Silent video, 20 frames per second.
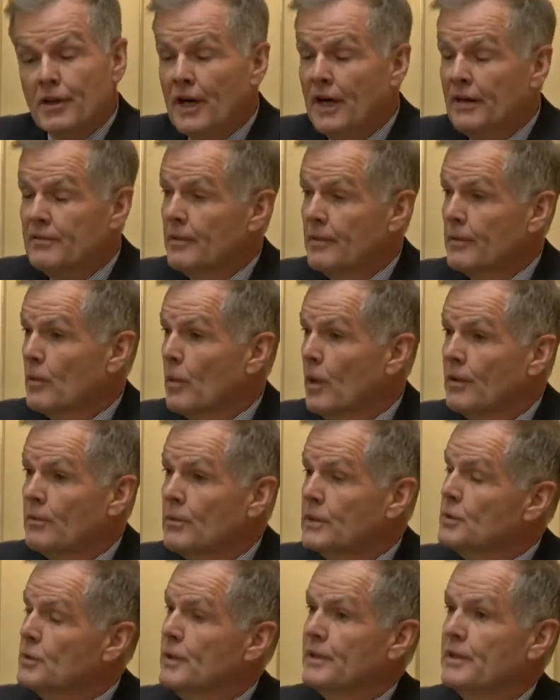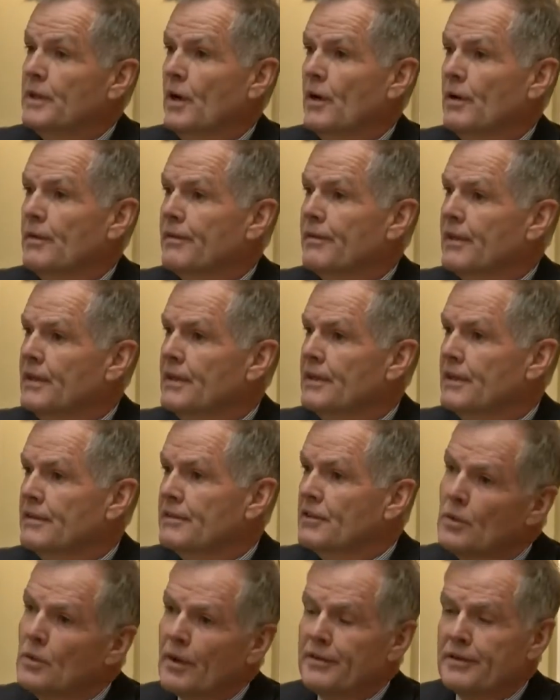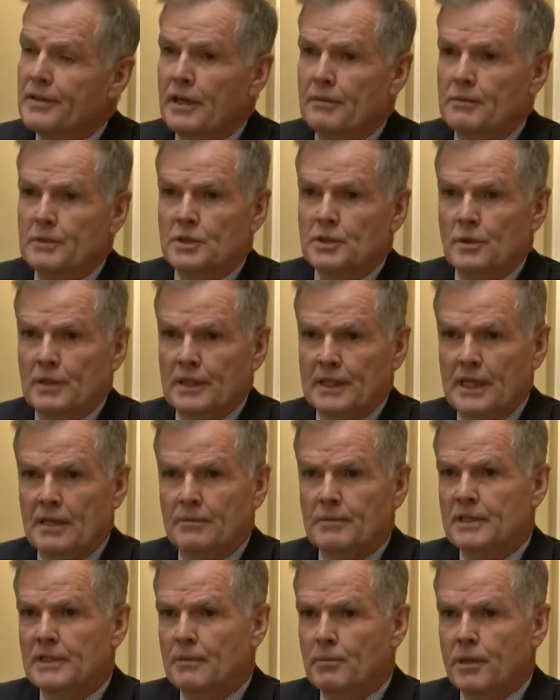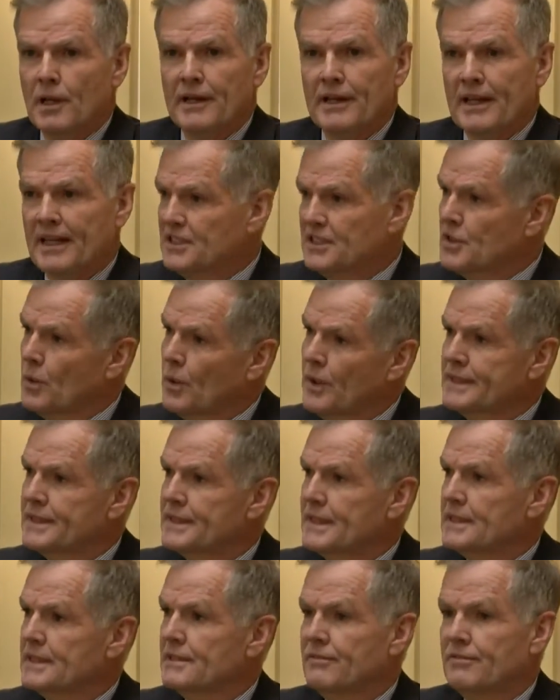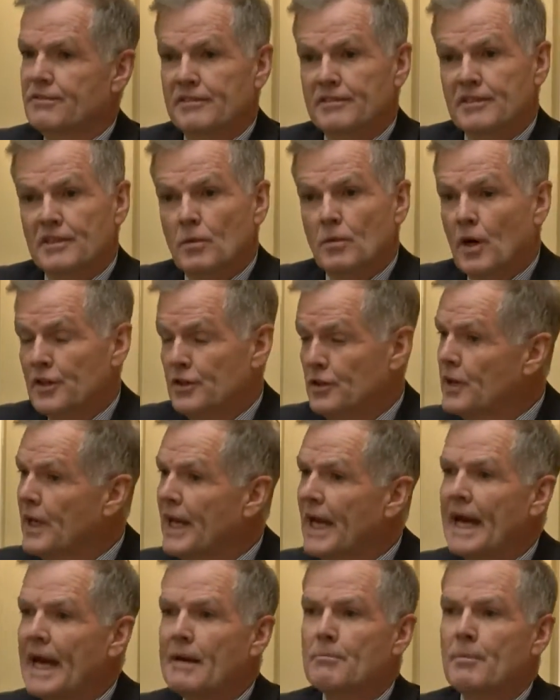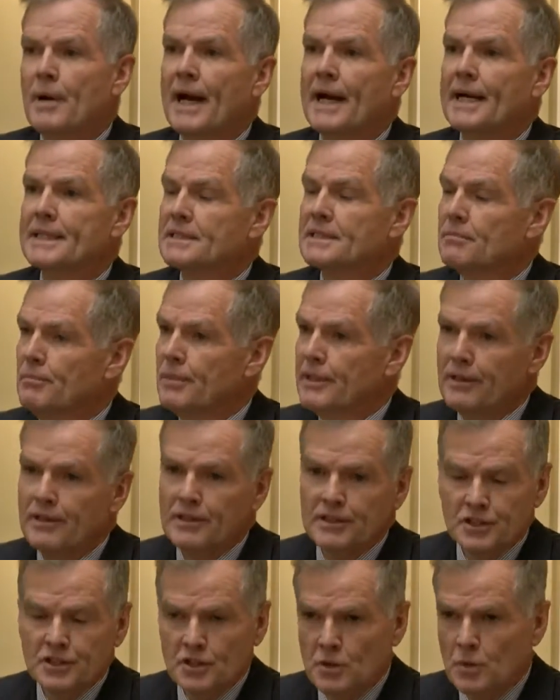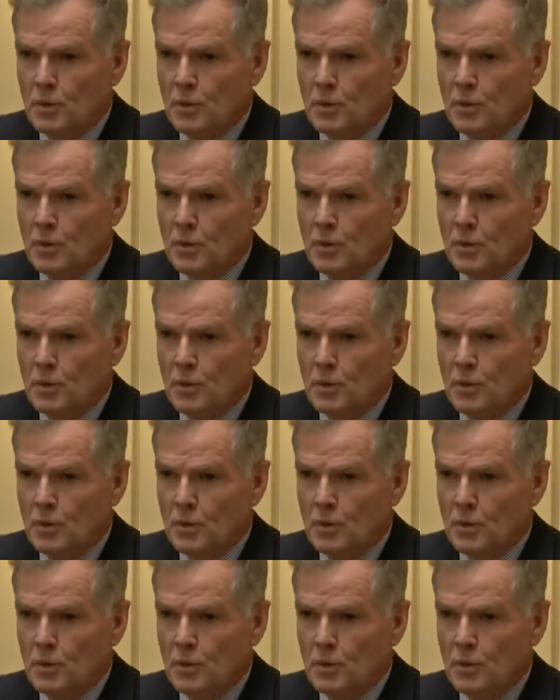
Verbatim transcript: Republican Scott Sales, another strong conservative, was reelected as president. Both men said a top priority